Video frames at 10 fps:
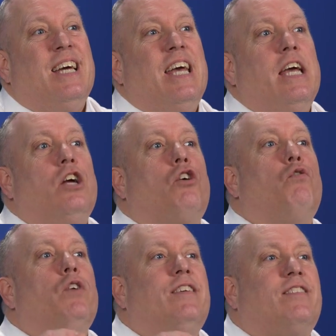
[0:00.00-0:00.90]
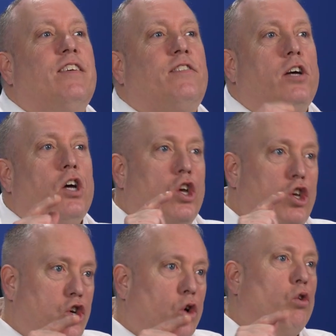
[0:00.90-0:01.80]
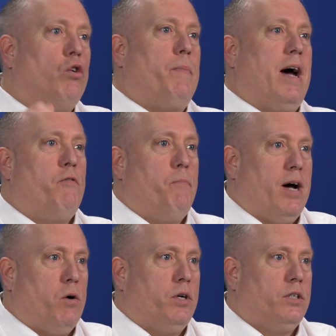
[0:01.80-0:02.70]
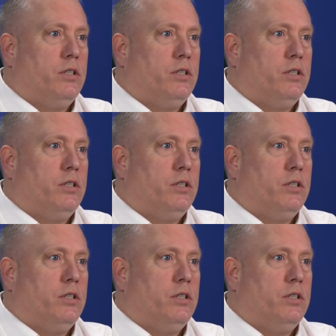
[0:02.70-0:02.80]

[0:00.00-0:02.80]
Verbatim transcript: it increases your apparent power.